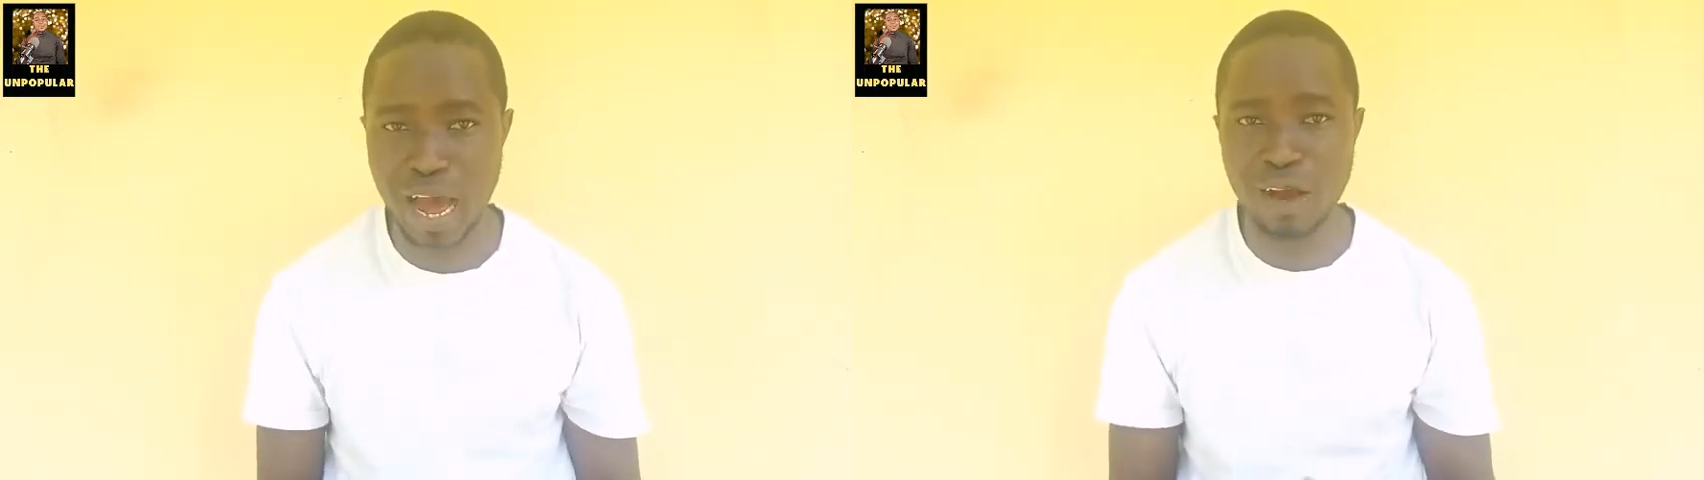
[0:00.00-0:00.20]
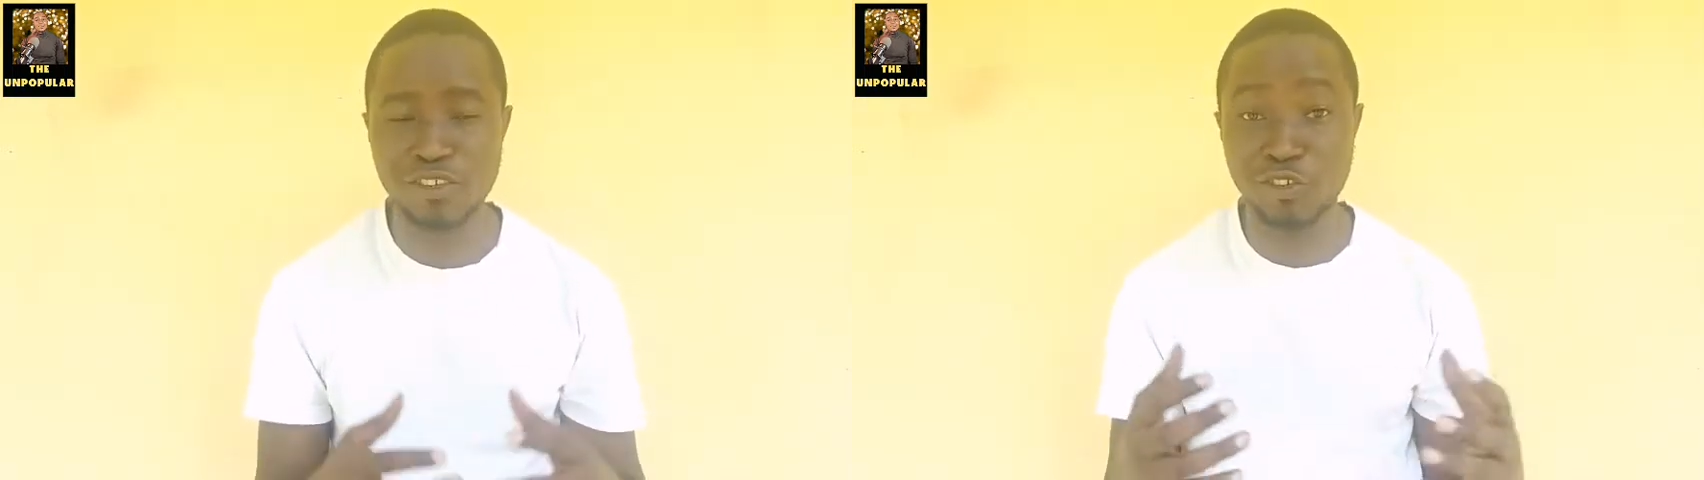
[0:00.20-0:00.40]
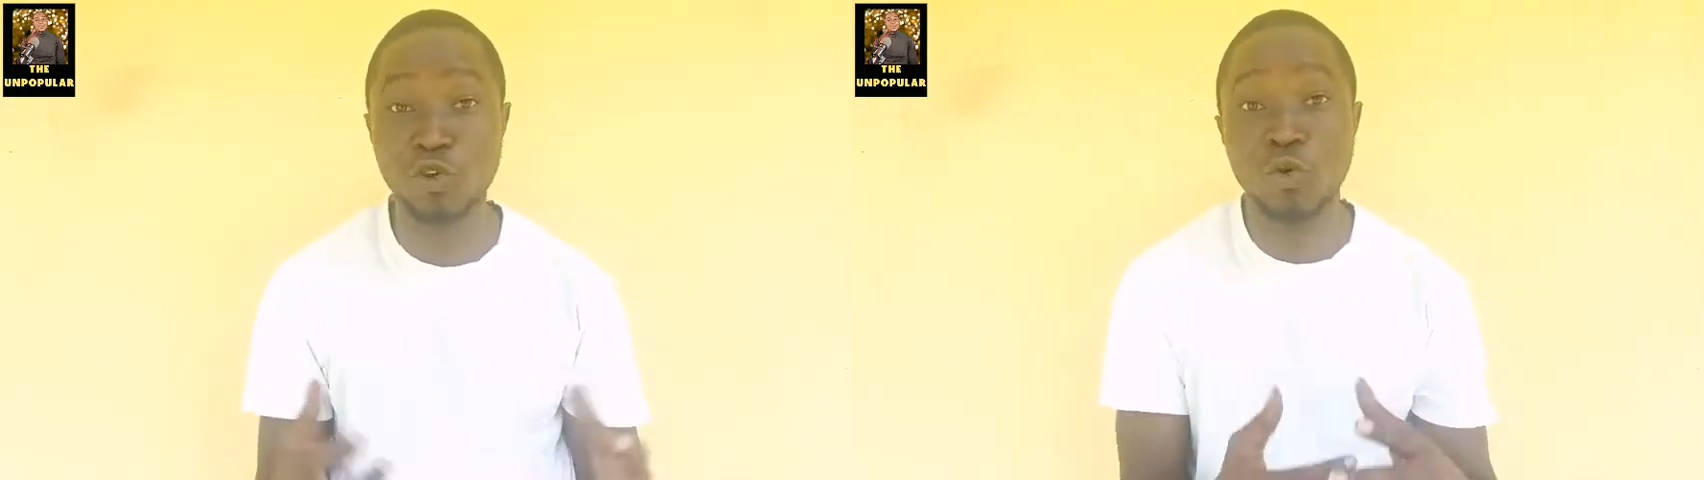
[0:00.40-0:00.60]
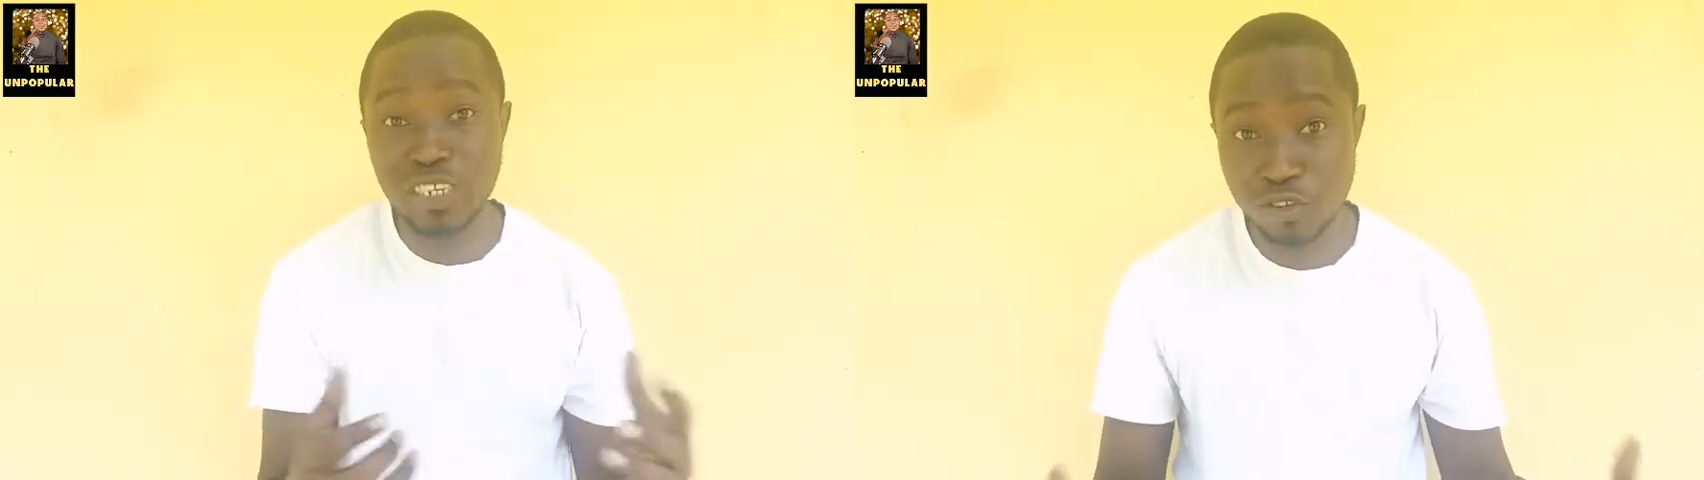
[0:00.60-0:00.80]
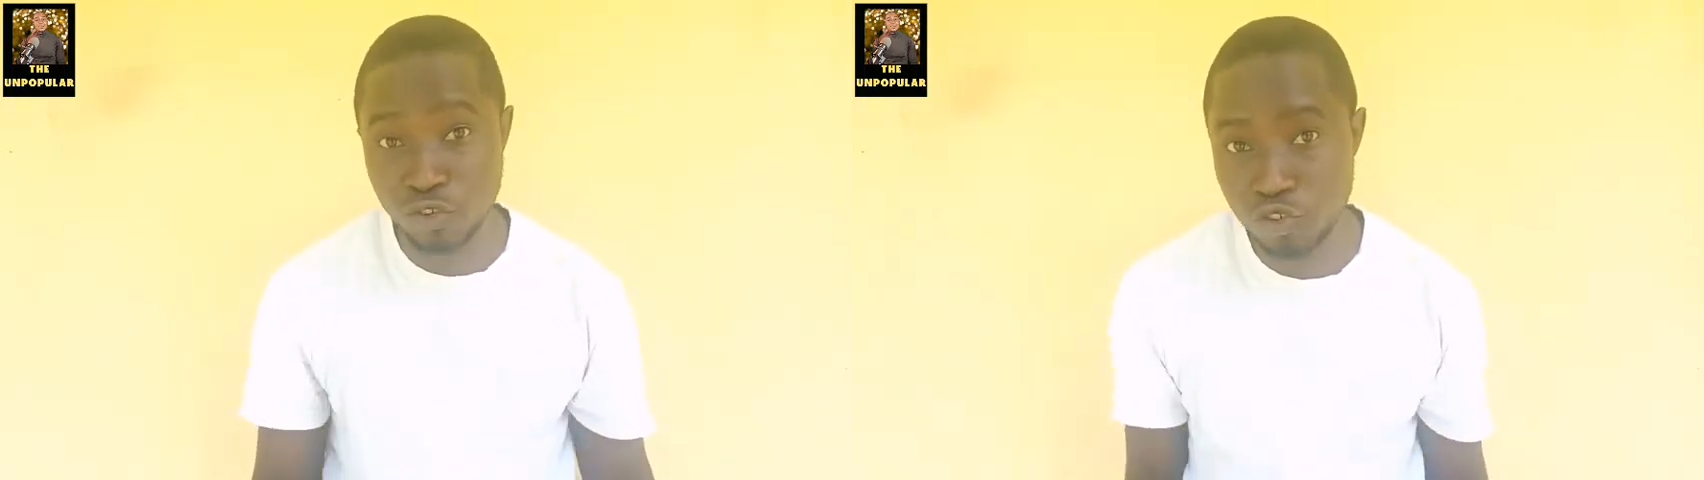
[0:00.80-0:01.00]
how he's
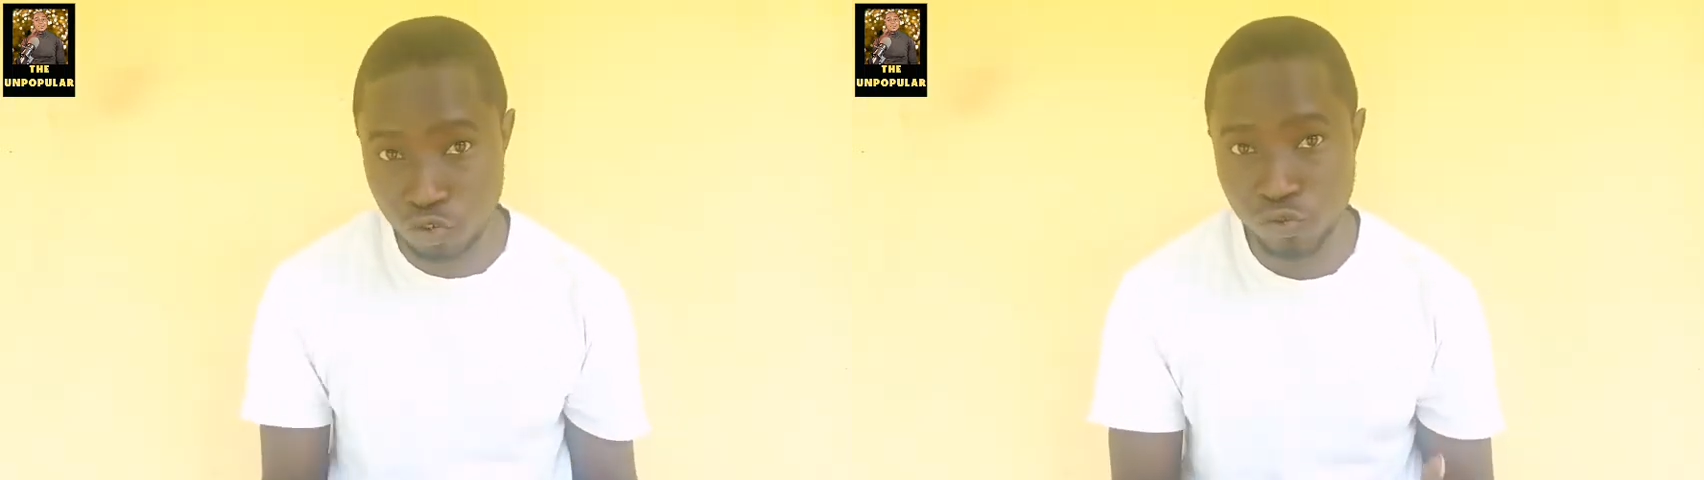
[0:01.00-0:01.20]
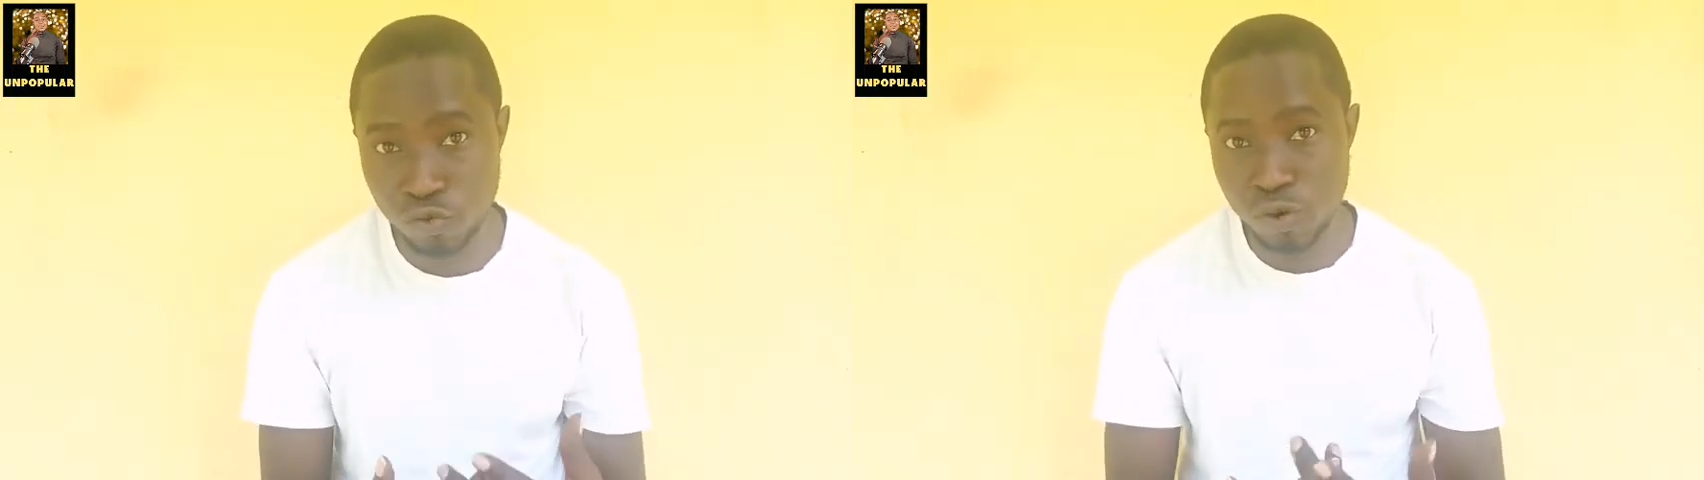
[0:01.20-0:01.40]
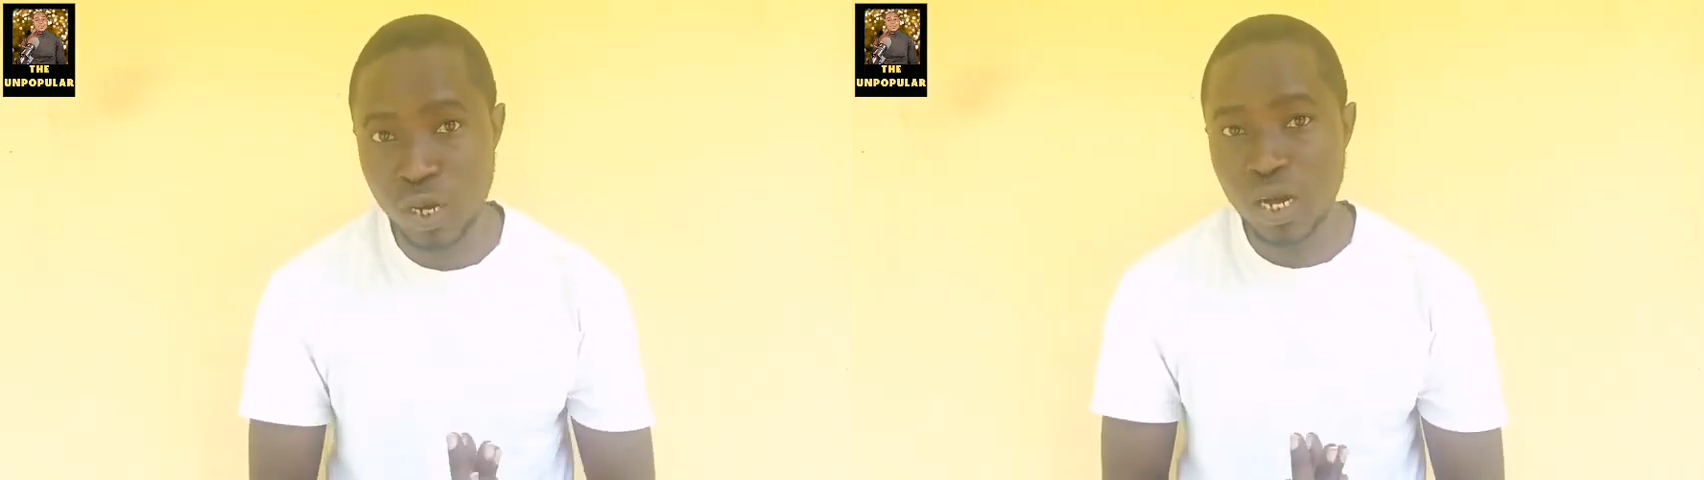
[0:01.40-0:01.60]
going to